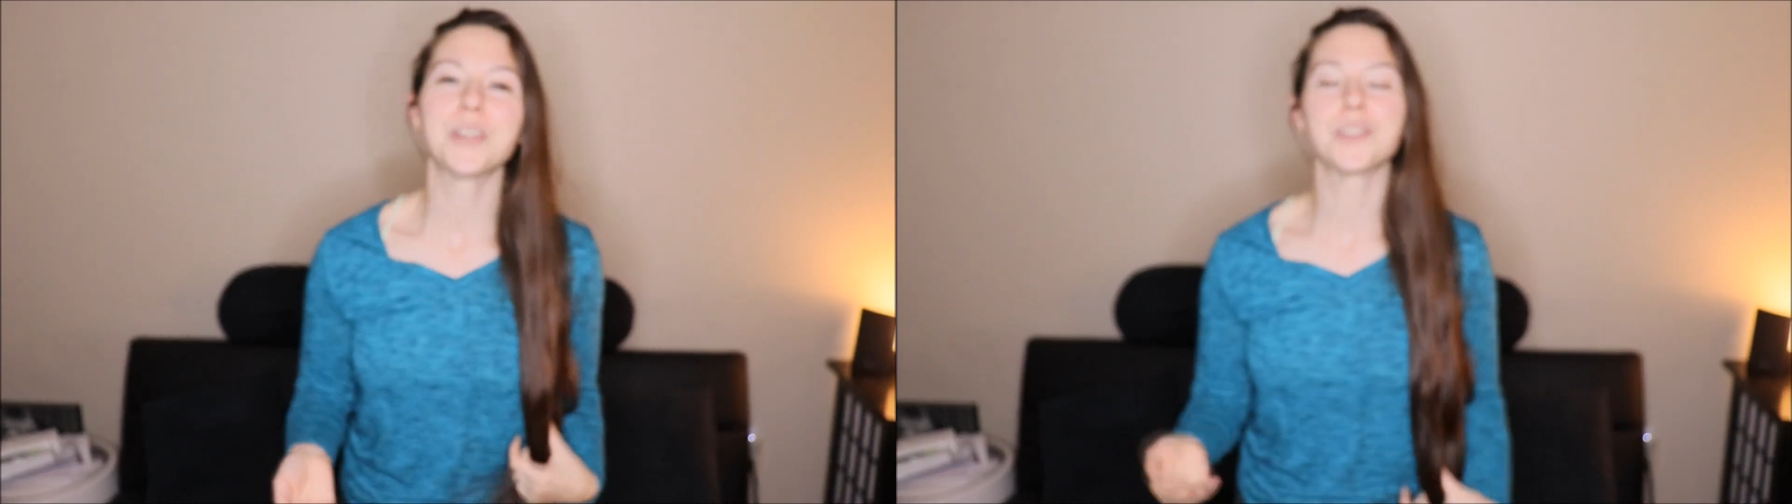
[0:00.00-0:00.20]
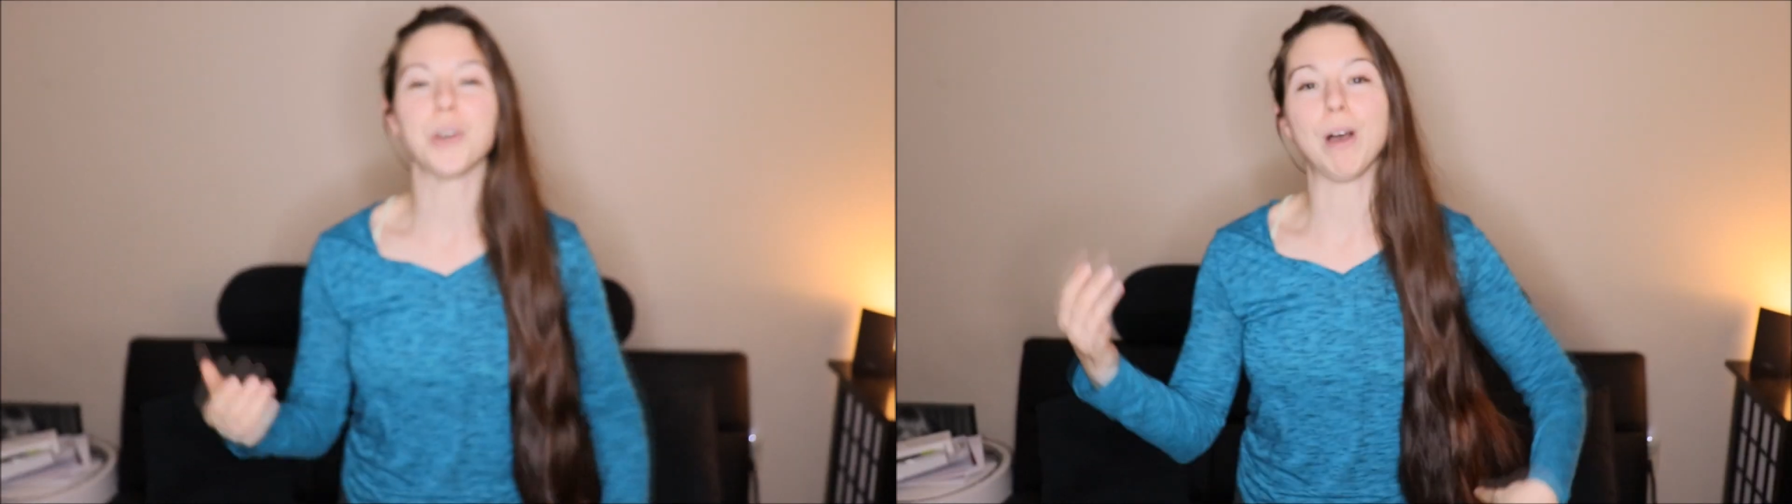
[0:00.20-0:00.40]

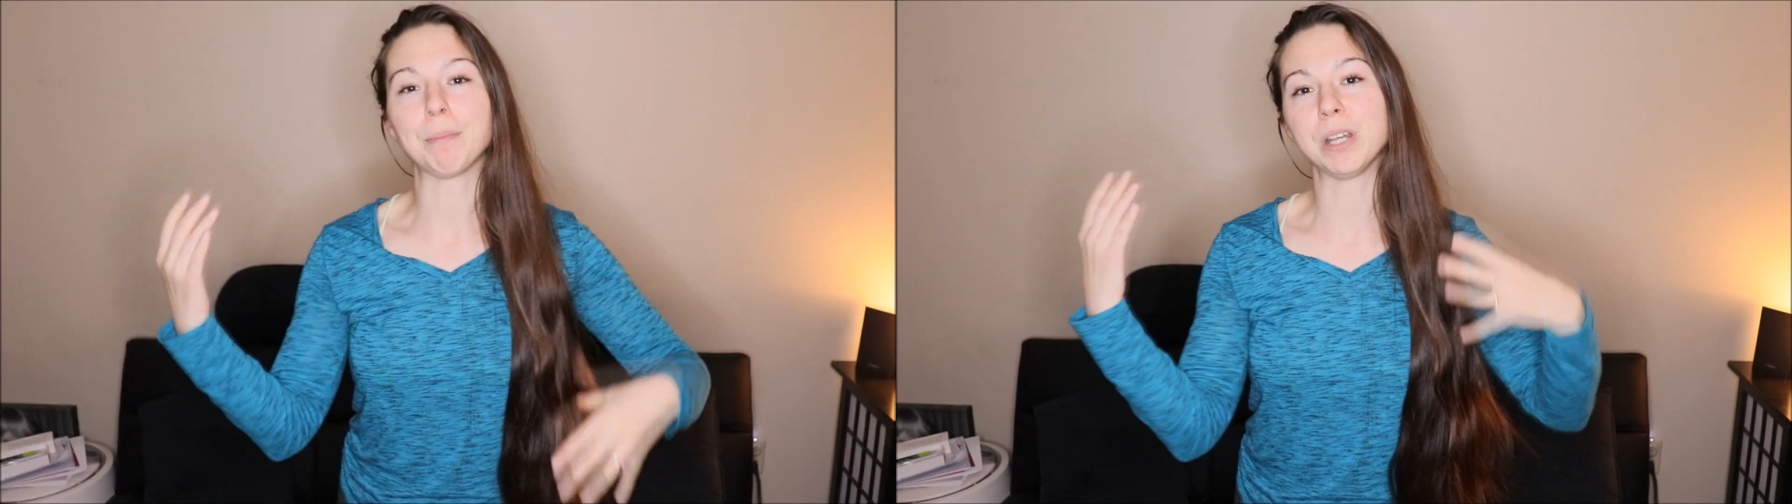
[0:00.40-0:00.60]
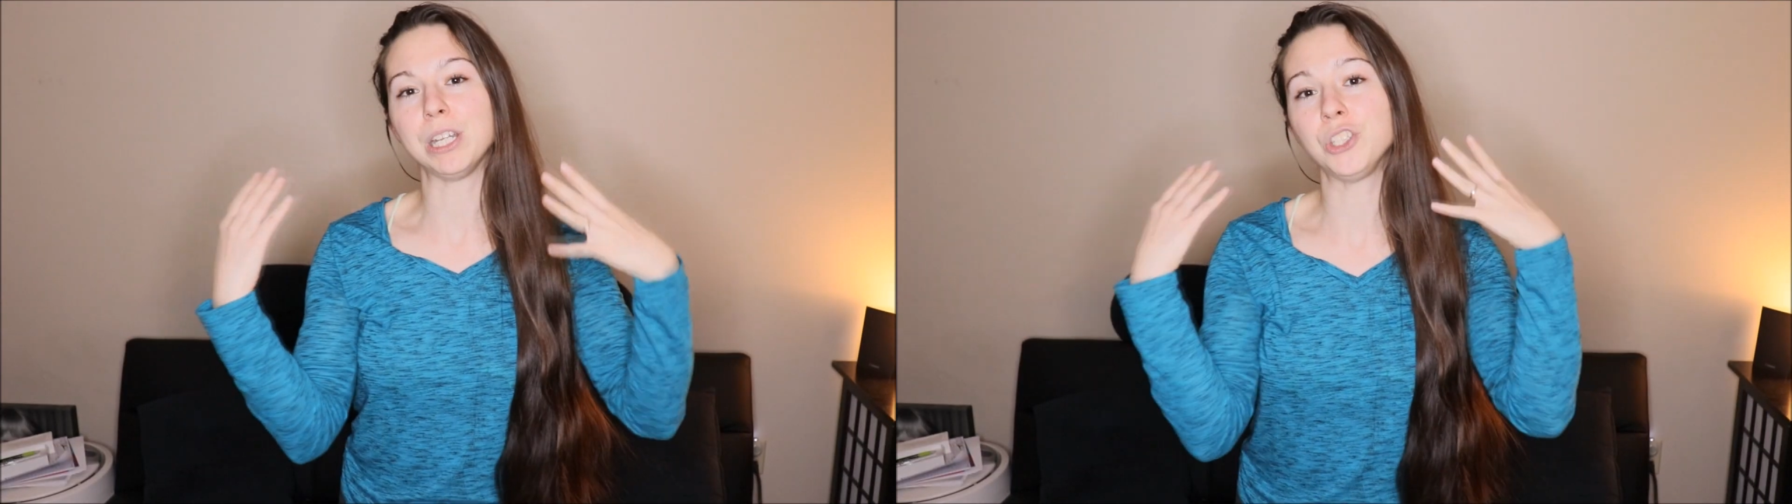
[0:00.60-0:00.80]
So
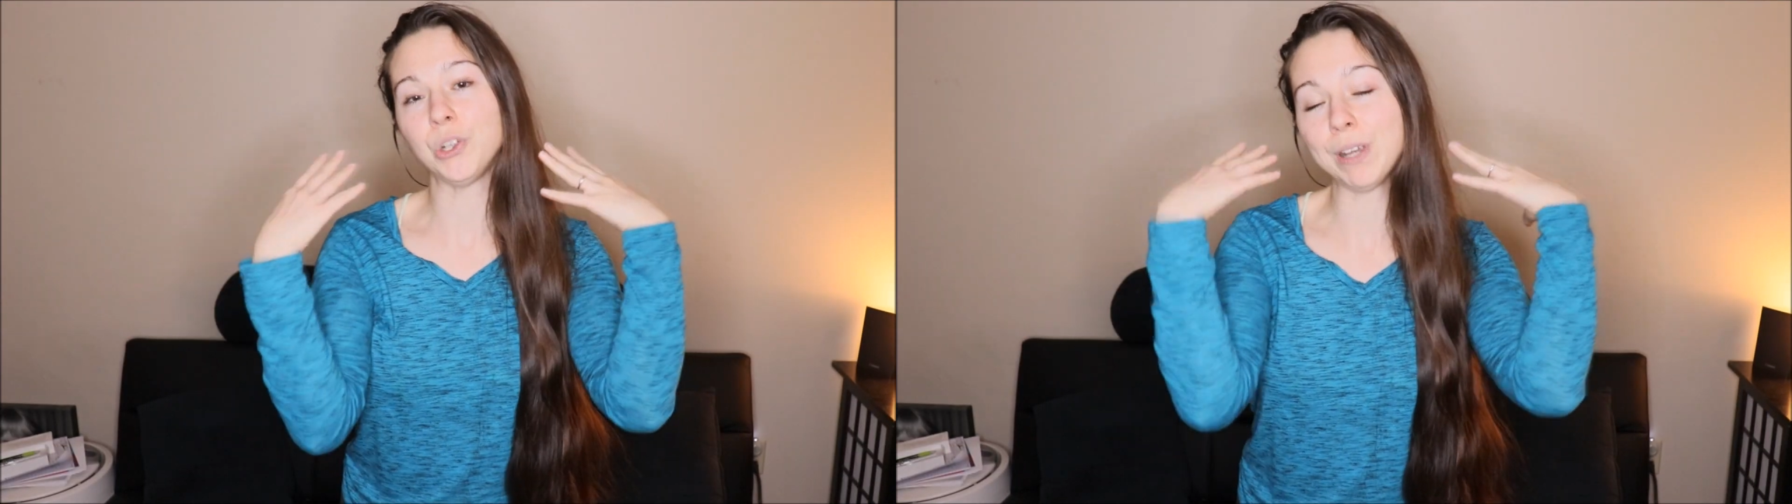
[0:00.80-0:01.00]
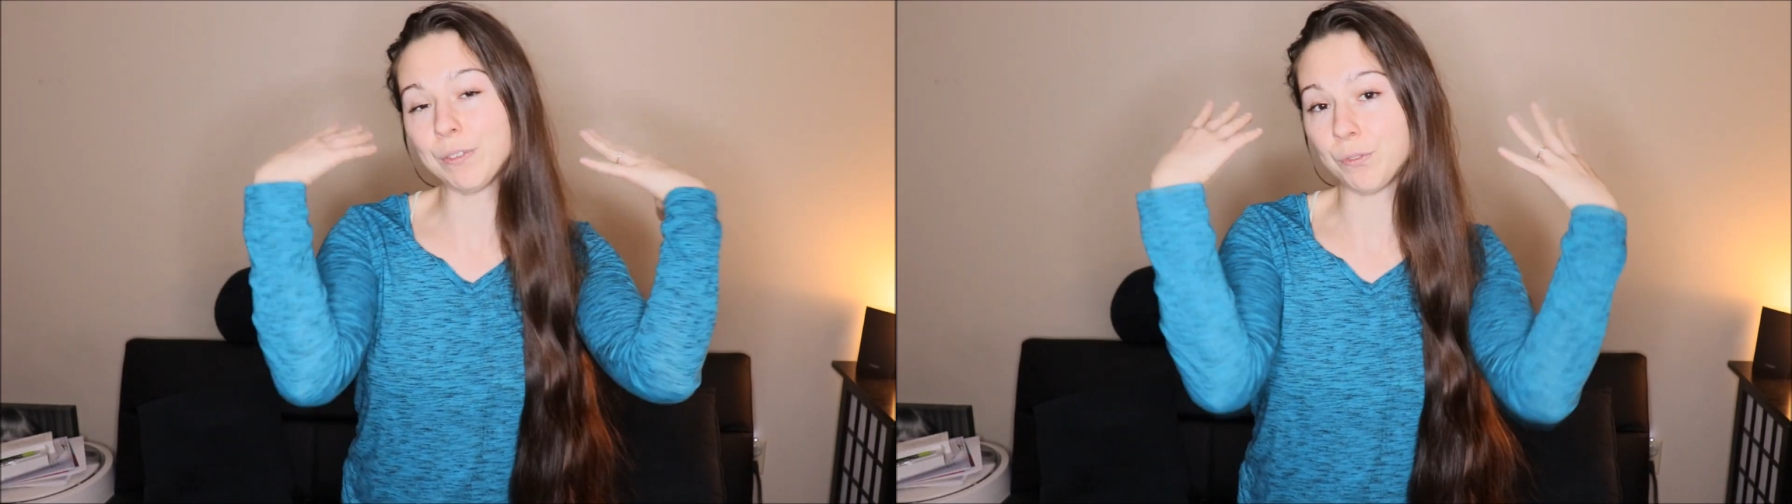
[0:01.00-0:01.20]
I'm going to
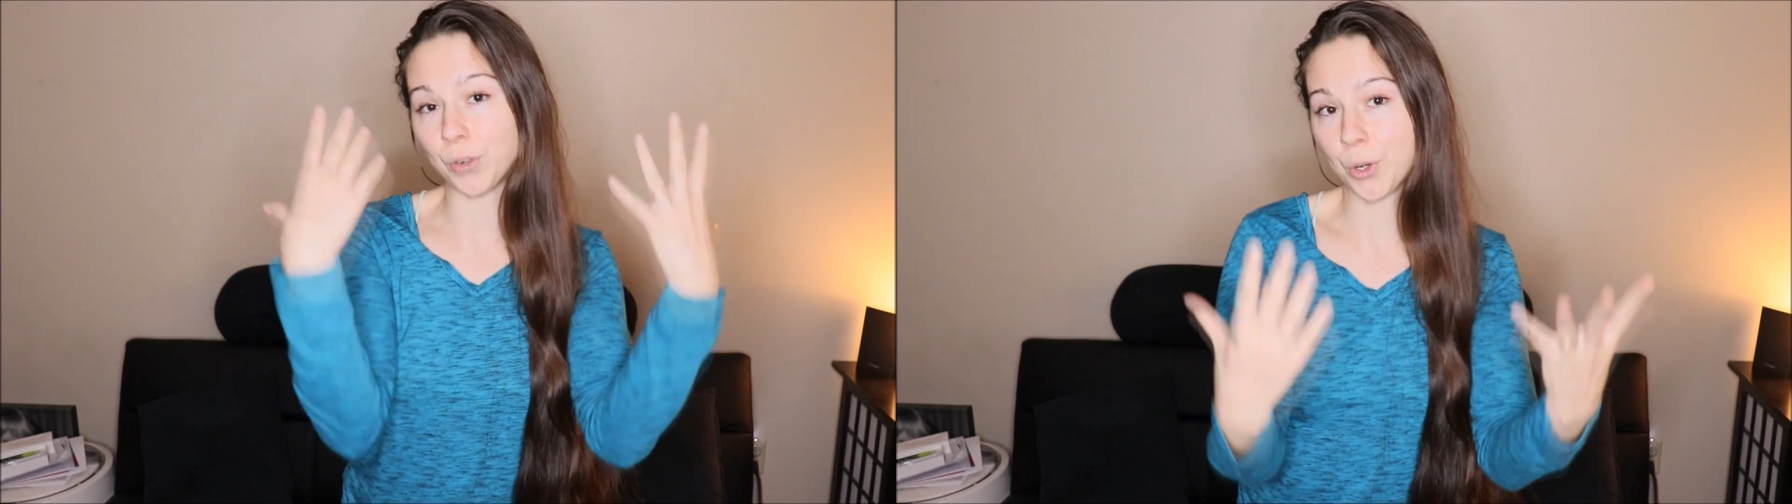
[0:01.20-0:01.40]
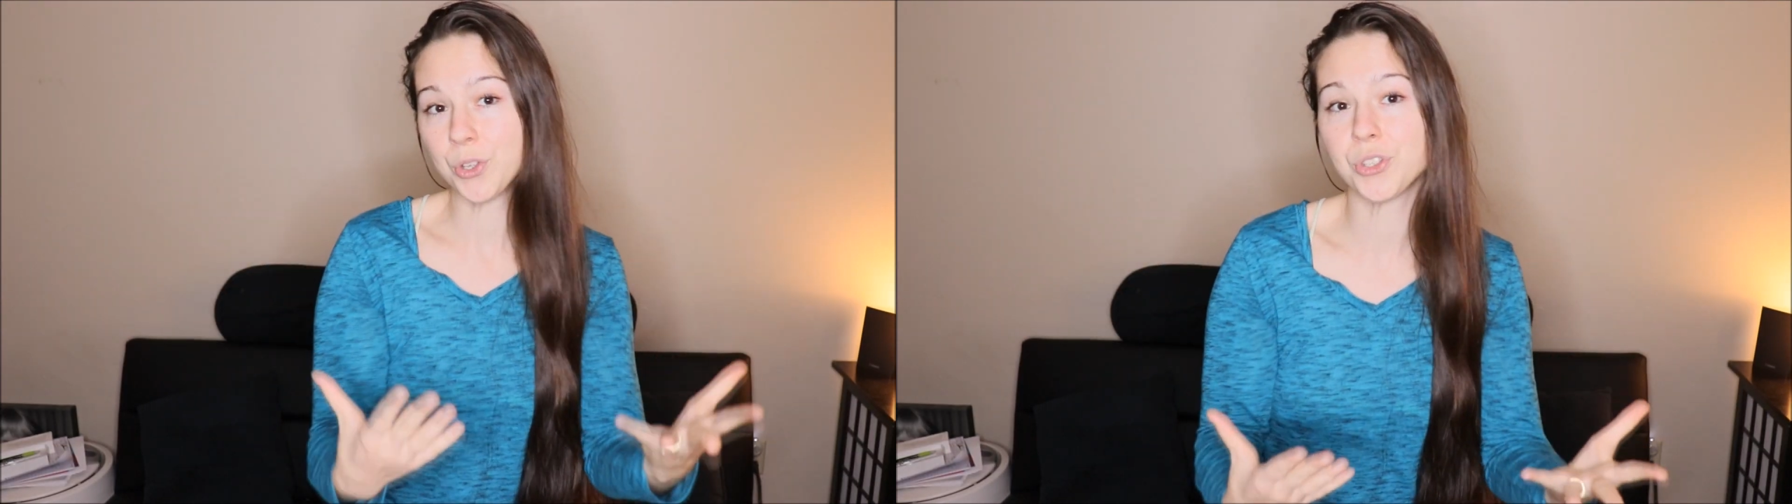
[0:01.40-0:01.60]
do it
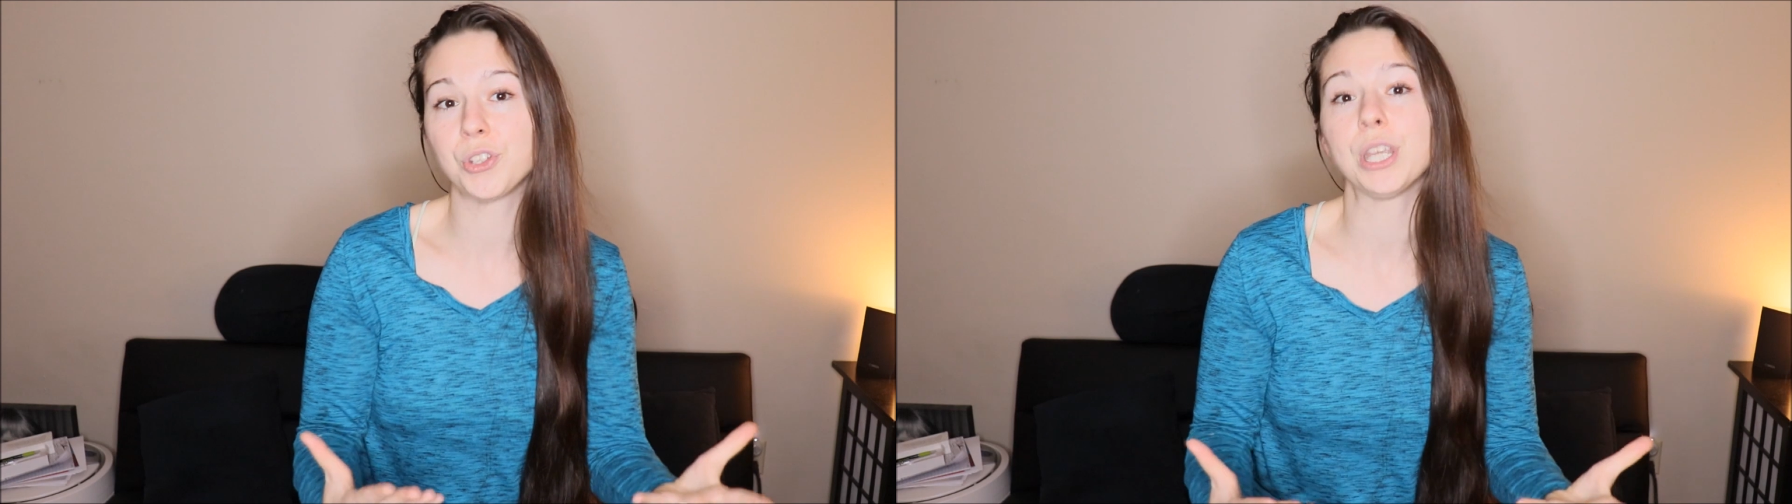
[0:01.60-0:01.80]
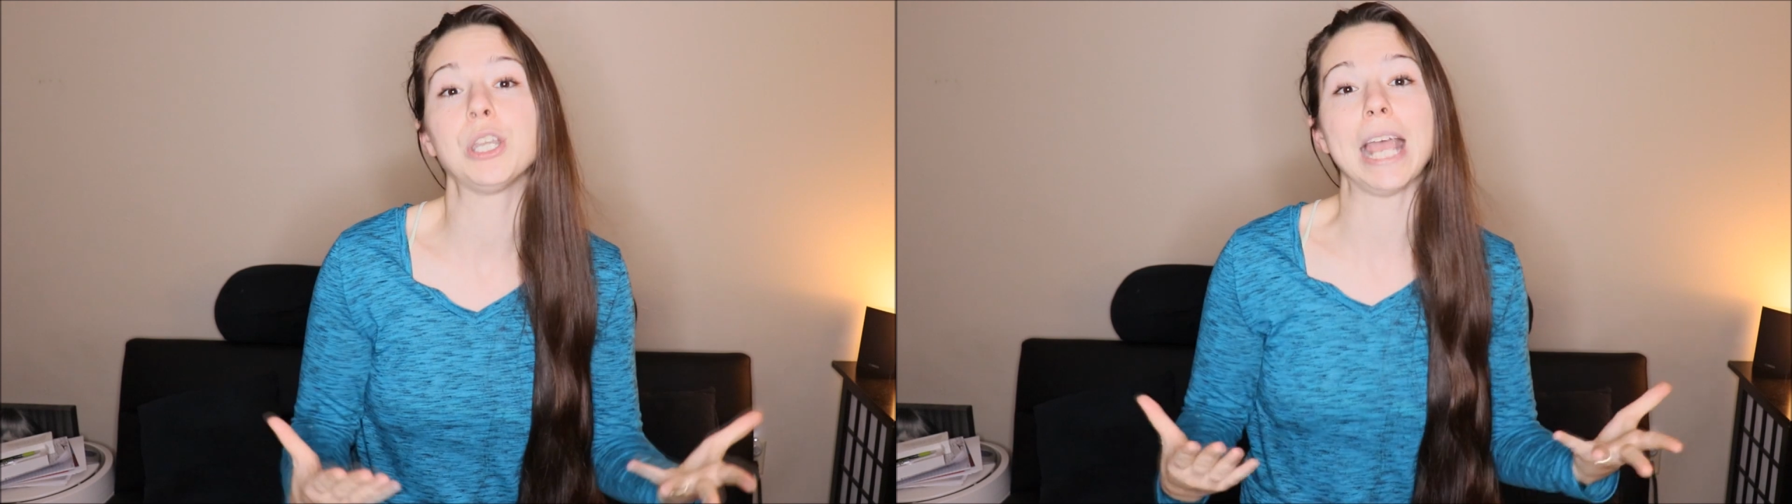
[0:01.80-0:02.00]
first